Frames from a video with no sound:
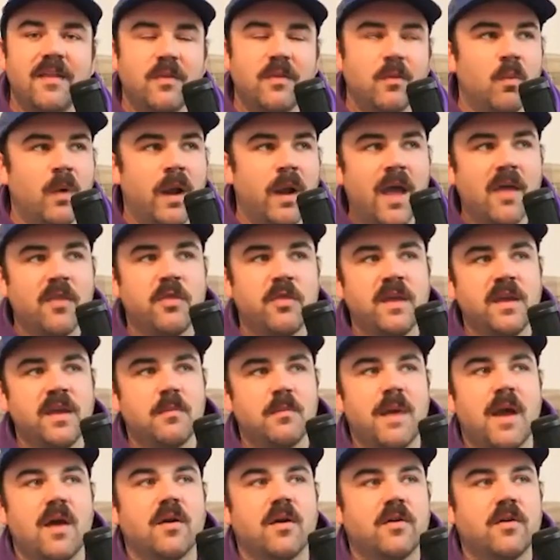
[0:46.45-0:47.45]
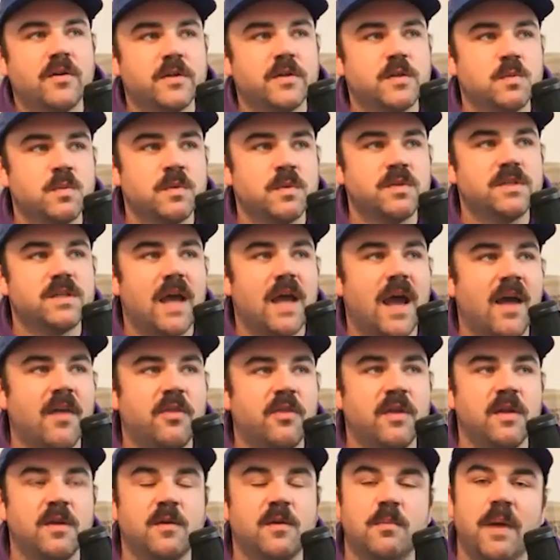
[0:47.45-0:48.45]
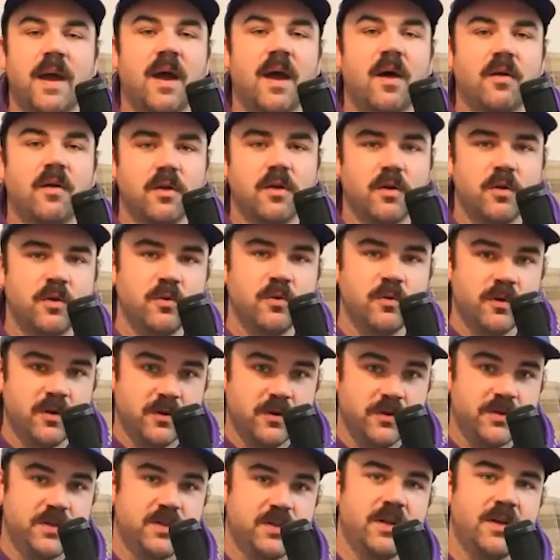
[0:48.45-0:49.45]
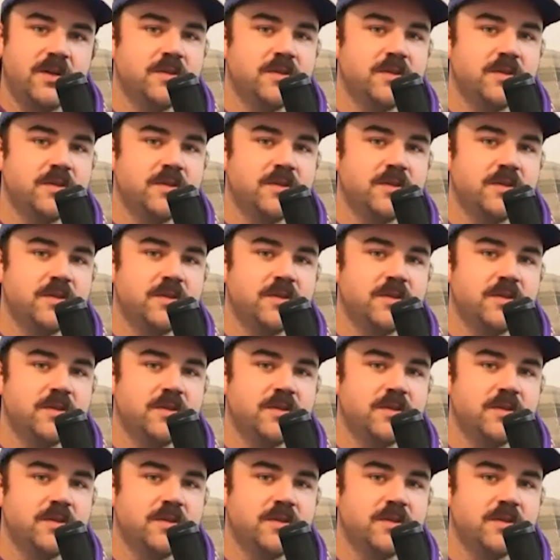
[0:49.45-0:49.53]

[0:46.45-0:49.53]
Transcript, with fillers: when I think about Christmas, I think about Hooters.